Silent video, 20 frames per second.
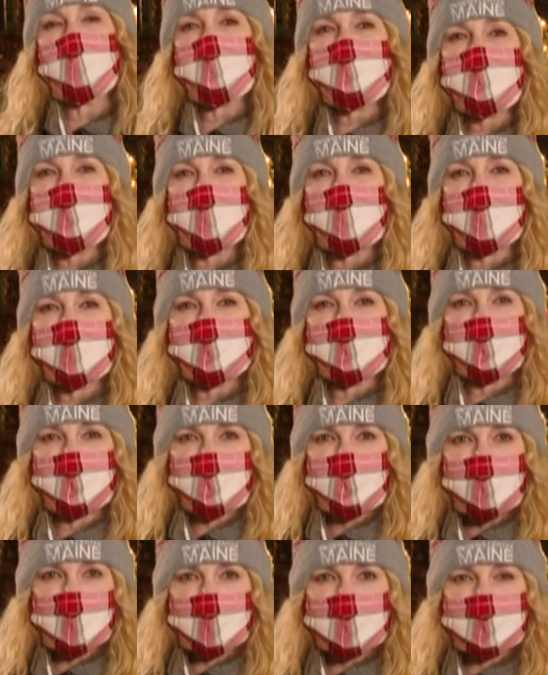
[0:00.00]
Also at Little
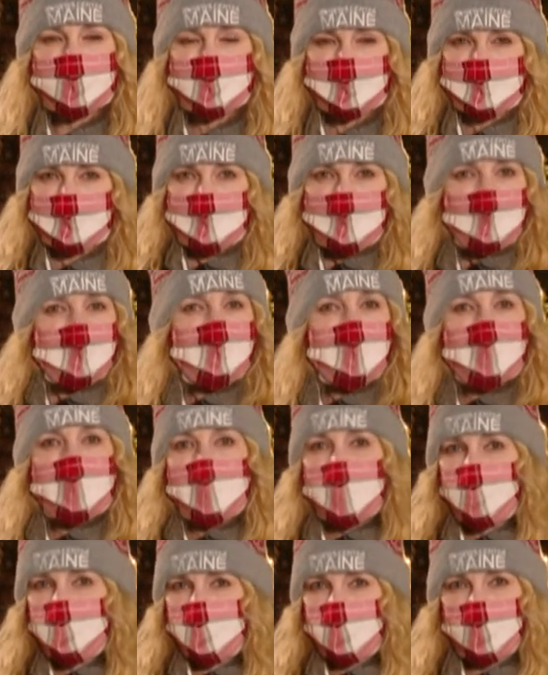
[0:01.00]
Giant,
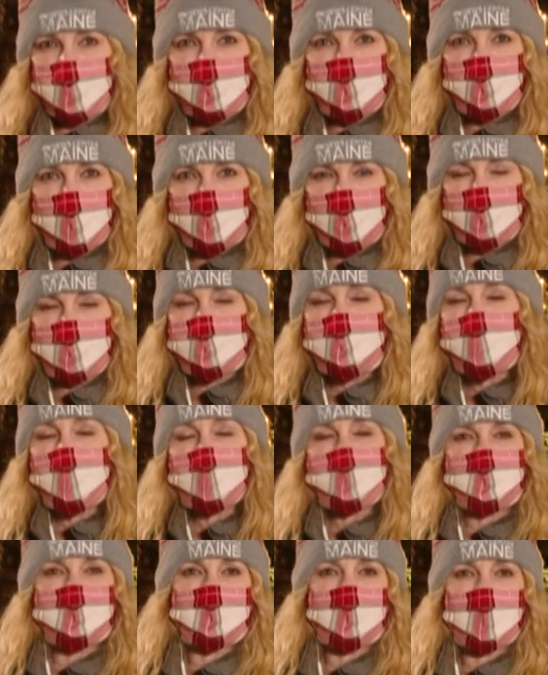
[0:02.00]
that outdoor structure,
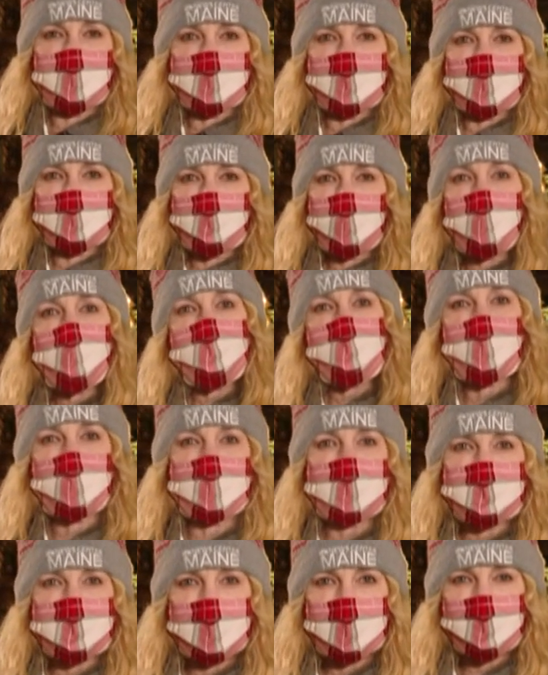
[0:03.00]
besides dining,
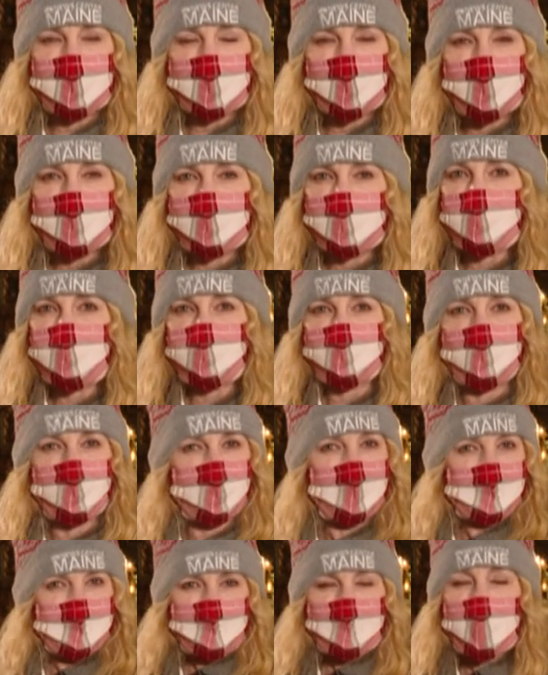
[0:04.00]
post-pandemic, will be used
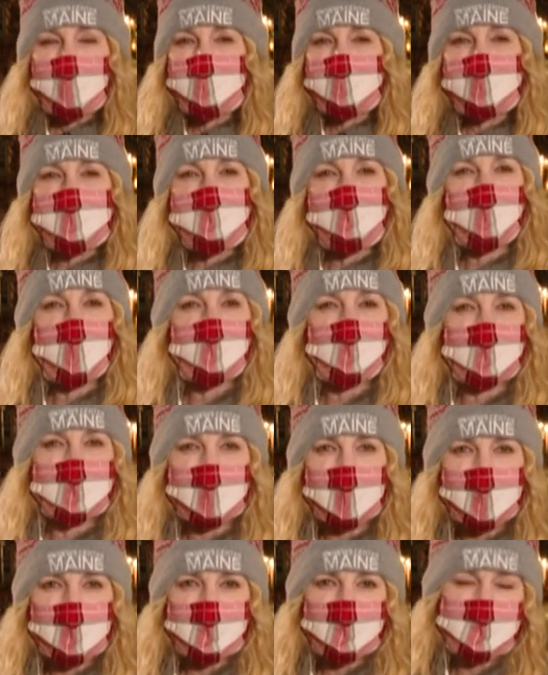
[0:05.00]
for parties, corporate
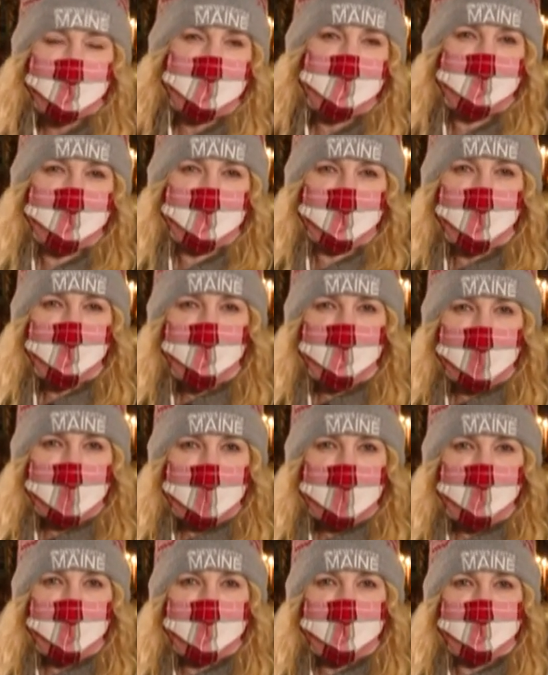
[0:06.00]
gatherings, you
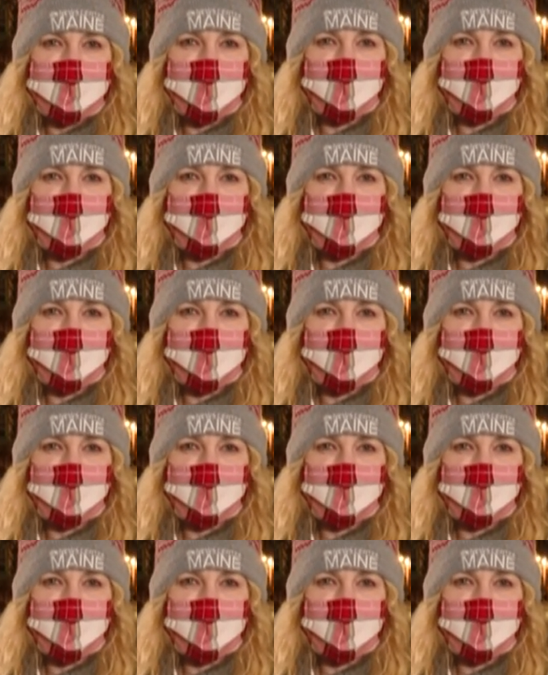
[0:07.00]
name it.